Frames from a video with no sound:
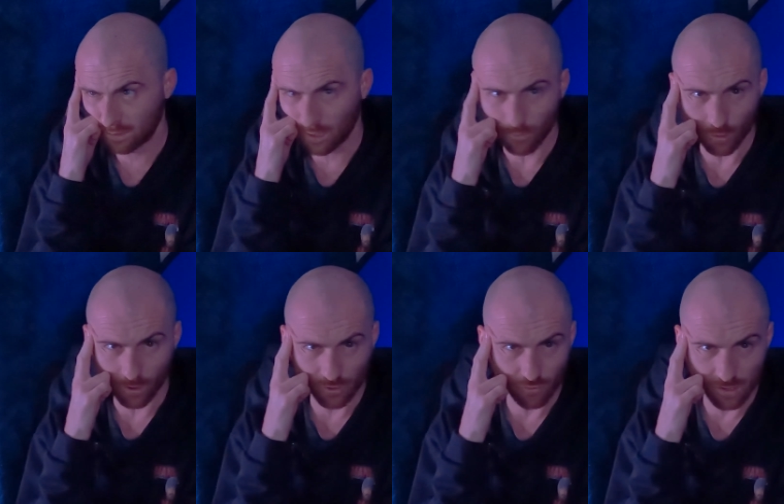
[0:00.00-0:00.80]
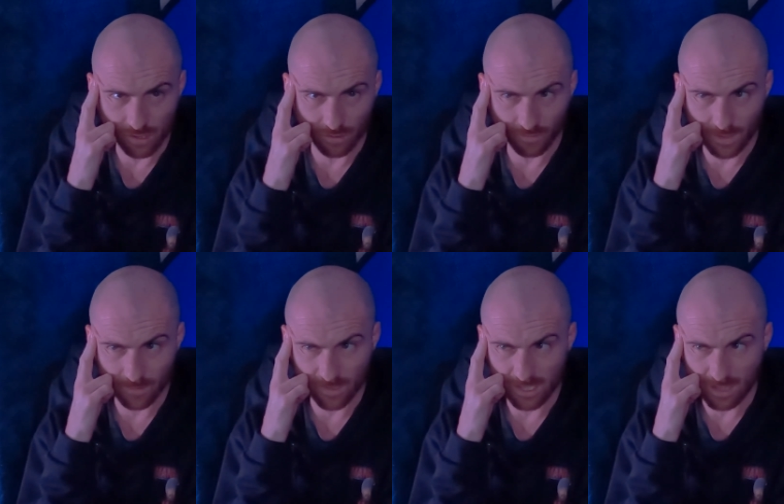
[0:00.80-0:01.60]
they were all on drugs the whole
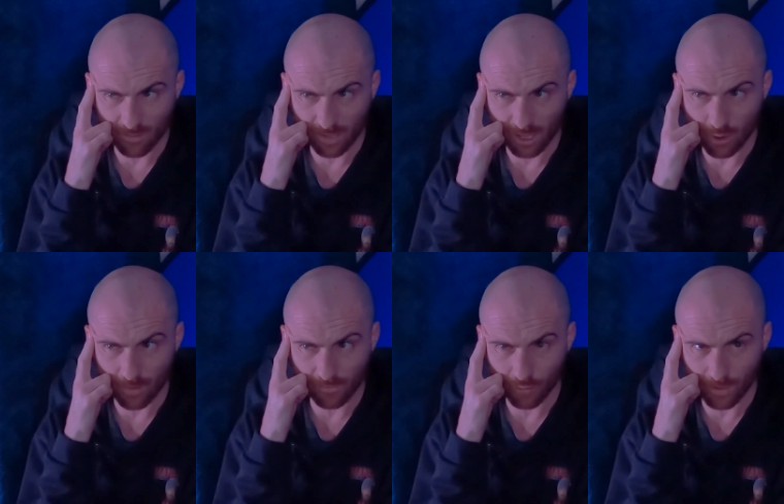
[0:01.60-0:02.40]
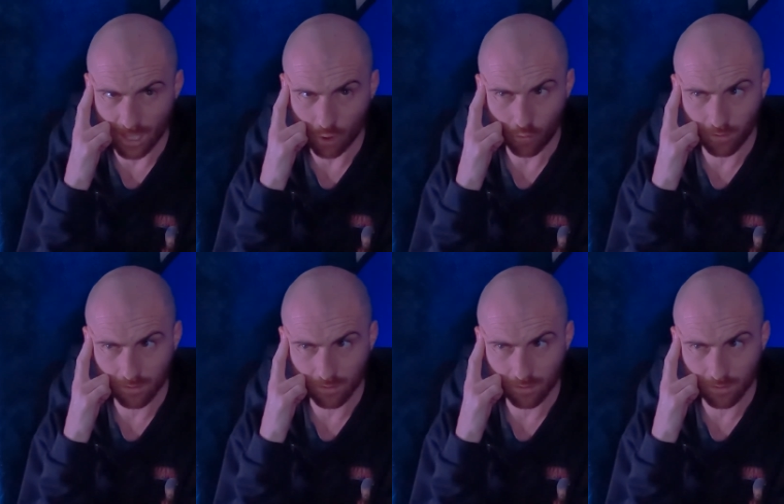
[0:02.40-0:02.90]
time. Is that what they're going for now?